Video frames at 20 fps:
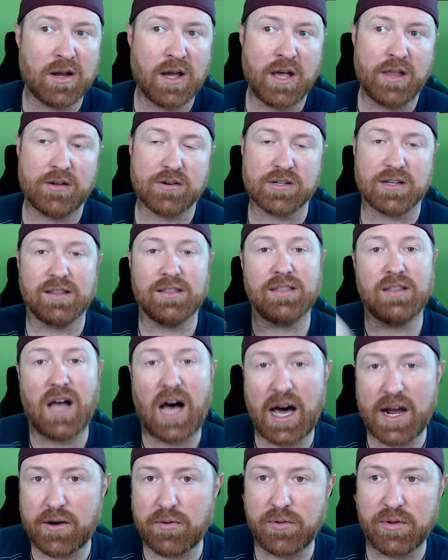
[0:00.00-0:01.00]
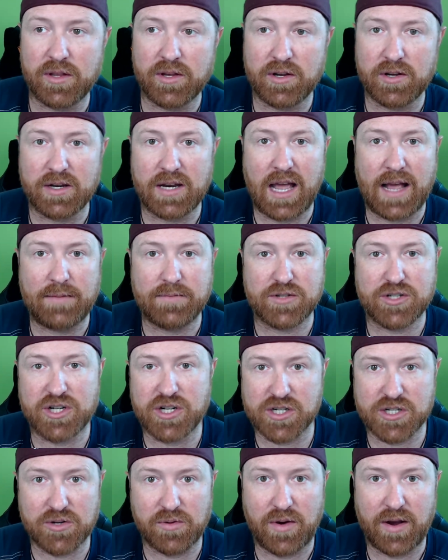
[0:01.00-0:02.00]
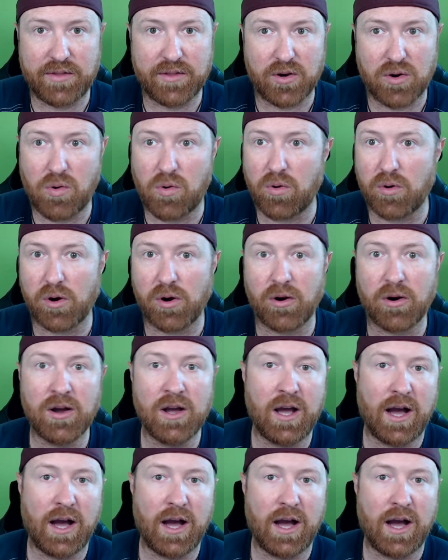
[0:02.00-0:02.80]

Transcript: There's a lot of really good games just around the corner.